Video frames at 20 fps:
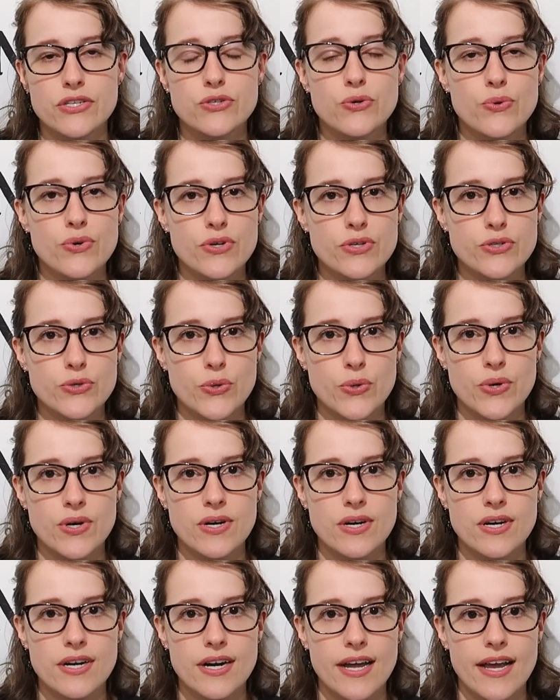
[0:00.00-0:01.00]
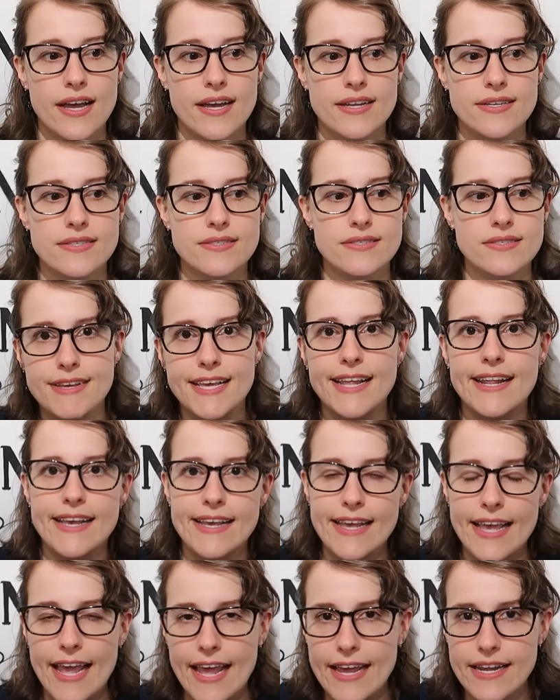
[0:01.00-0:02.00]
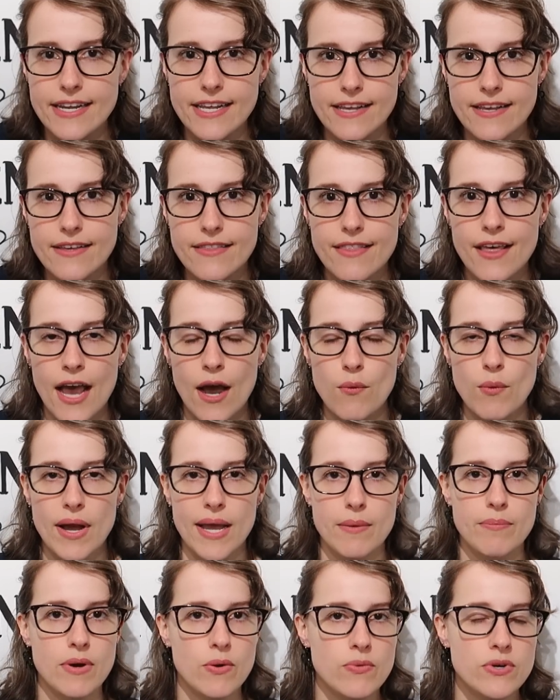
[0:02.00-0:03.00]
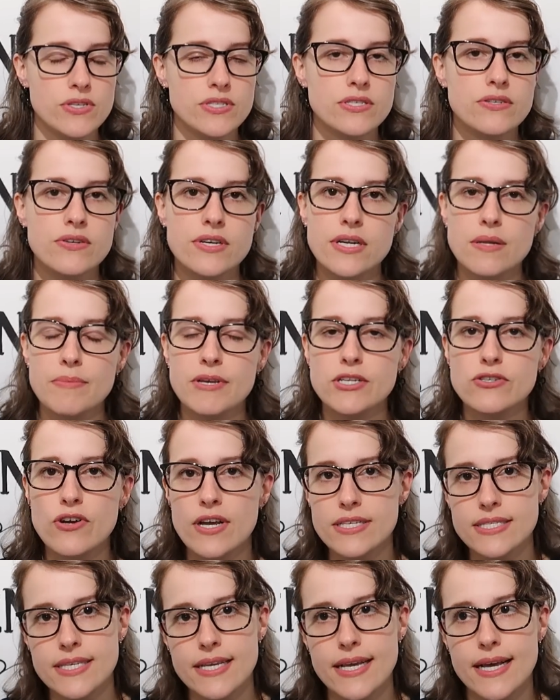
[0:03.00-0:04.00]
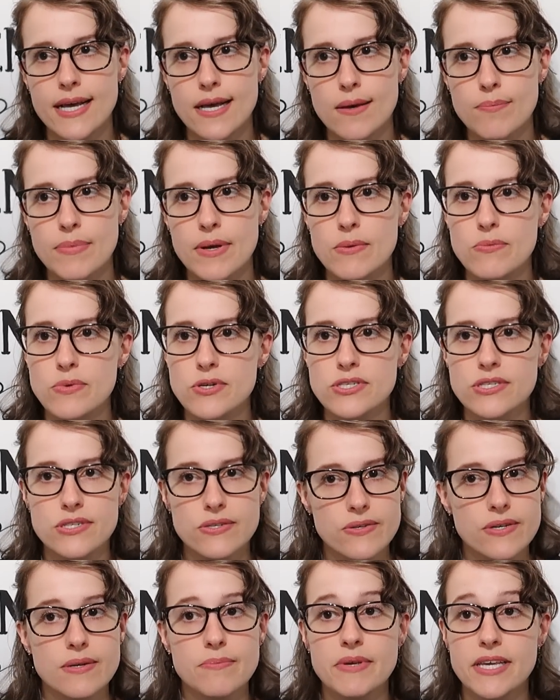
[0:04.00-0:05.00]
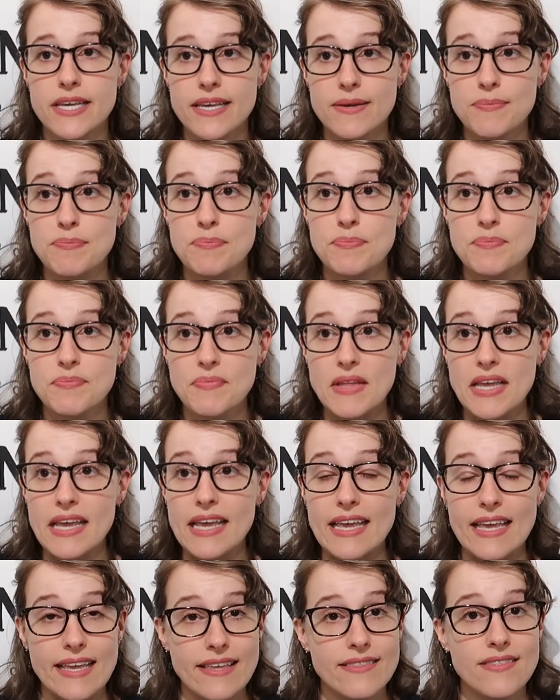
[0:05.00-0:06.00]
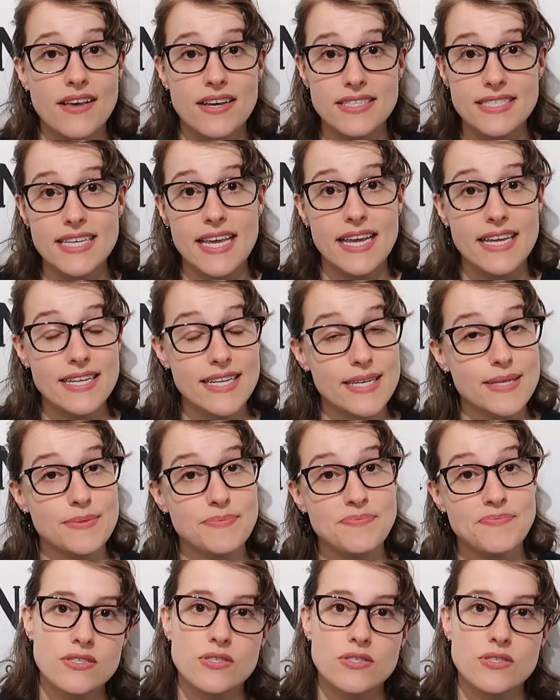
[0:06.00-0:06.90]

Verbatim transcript: door to door and getting candy that way, but we're still going to be dressing up and we're still going to be eating lots of candy.